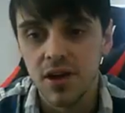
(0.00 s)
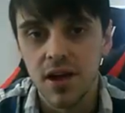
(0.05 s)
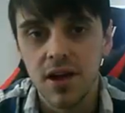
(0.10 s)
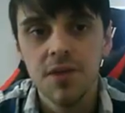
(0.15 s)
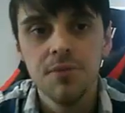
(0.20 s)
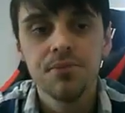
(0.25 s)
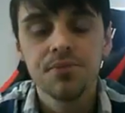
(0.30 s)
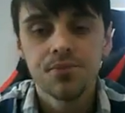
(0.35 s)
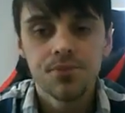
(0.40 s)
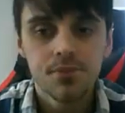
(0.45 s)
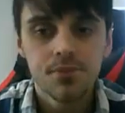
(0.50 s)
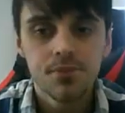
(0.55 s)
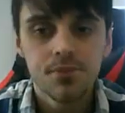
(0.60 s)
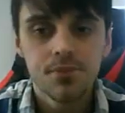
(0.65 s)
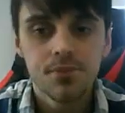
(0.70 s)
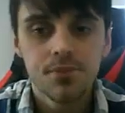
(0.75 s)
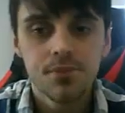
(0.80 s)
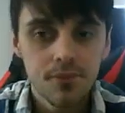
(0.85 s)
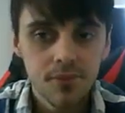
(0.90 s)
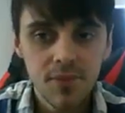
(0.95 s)
Okay.
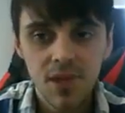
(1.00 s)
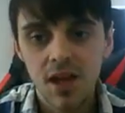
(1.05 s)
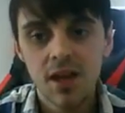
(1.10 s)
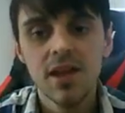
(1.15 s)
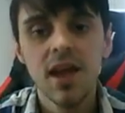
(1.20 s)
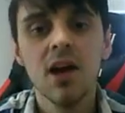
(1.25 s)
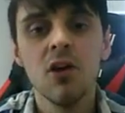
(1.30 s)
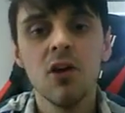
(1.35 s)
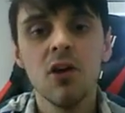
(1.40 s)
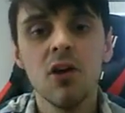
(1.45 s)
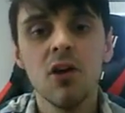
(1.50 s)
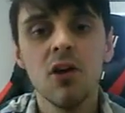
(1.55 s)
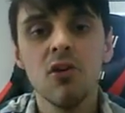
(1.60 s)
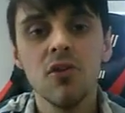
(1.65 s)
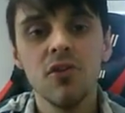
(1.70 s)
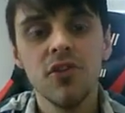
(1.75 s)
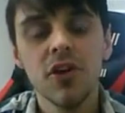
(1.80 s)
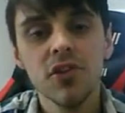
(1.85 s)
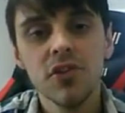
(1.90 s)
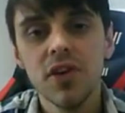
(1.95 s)
Now,
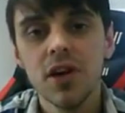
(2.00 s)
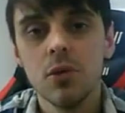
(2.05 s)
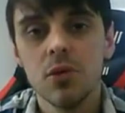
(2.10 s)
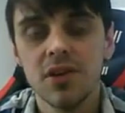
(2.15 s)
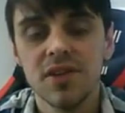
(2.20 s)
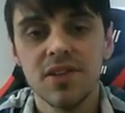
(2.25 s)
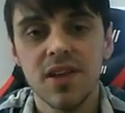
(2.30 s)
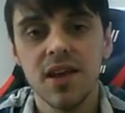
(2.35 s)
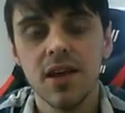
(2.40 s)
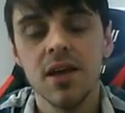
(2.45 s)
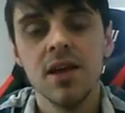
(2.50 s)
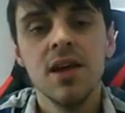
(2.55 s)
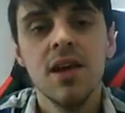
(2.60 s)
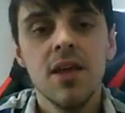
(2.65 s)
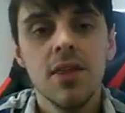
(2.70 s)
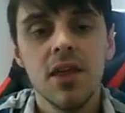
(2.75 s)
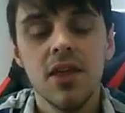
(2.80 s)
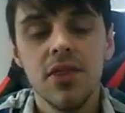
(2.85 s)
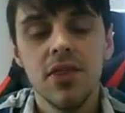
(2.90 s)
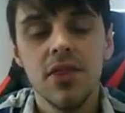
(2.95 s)
first thing I want to
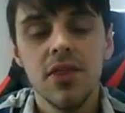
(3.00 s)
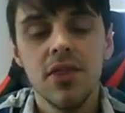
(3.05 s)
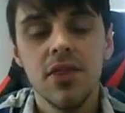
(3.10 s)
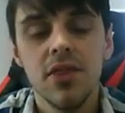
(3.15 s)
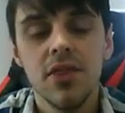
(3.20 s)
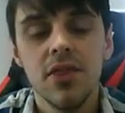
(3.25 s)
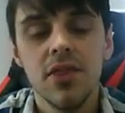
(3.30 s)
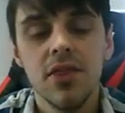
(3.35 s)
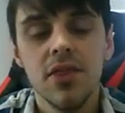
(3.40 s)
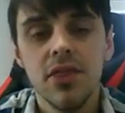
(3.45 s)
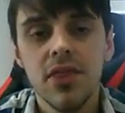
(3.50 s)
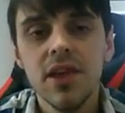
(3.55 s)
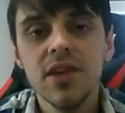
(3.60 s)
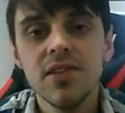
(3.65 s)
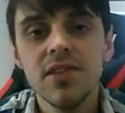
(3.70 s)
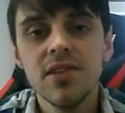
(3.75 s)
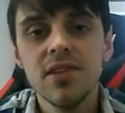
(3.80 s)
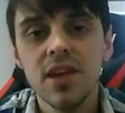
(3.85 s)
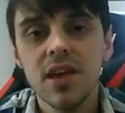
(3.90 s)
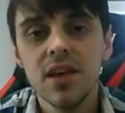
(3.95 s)
say that
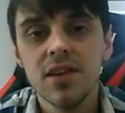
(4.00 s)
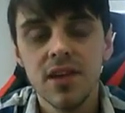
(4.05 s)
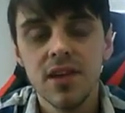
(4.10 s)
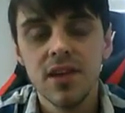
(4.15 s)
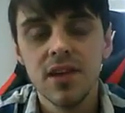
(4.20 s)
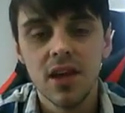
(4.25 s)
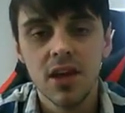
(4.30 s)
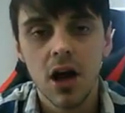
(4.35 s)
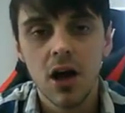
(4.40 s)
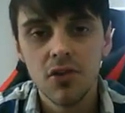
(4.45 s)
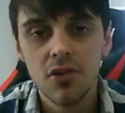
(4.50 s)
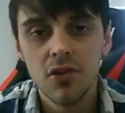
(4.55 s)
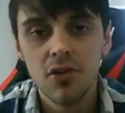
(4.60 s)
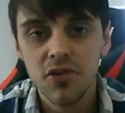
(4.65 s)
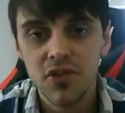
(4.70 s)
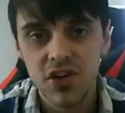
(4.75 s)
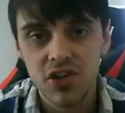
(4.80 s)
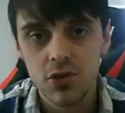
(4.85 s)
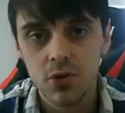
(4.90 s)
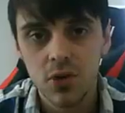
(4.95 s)
this is an
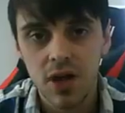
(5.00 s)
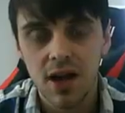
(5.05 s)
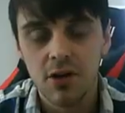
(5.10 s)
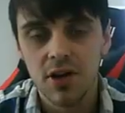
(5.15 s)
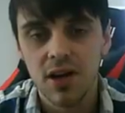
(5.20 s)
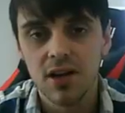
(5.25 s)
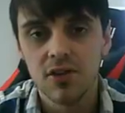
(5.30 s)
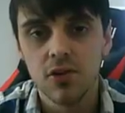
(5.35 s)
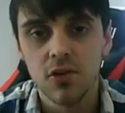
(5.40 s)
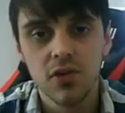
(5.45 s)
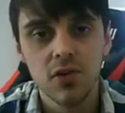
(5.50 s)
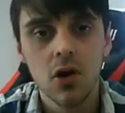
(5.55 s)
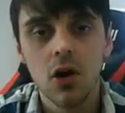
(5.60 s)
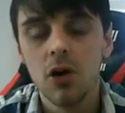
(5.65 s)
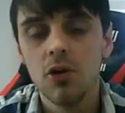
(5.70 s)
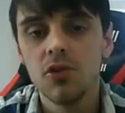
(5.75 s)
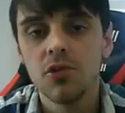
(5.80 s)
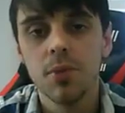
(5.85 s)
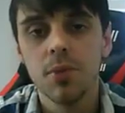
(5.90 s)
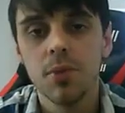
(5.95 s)
unofficial calculator.
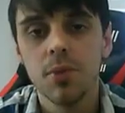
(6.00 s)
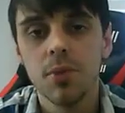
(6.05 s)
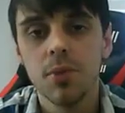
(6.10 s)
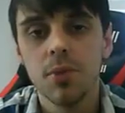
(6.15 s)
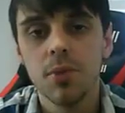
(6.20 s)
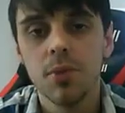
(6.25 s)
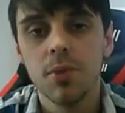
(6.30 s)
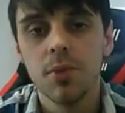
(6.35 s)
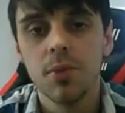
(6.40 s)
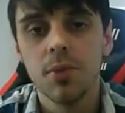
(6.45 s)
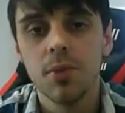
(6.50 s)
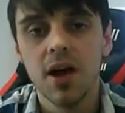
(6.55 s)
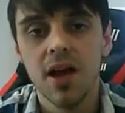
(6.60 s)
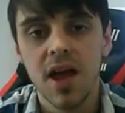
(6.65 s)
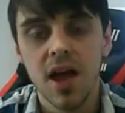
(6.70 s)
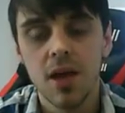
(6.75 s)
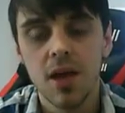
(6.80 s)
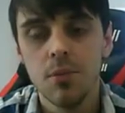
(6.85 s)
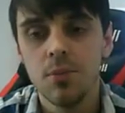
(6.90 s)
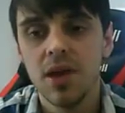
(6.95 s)
It's not owned by
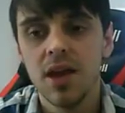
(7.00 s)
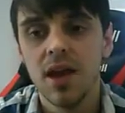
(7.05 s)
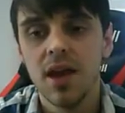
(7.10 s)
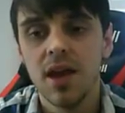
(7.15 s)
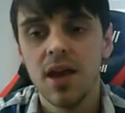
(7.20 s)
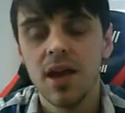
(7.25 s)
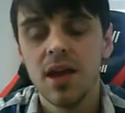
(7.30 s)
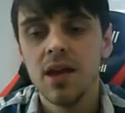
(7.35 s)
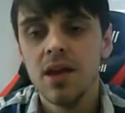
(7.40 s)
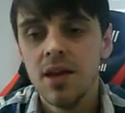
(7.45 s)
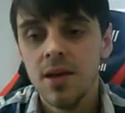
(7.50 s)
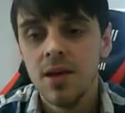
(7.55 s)
MPA.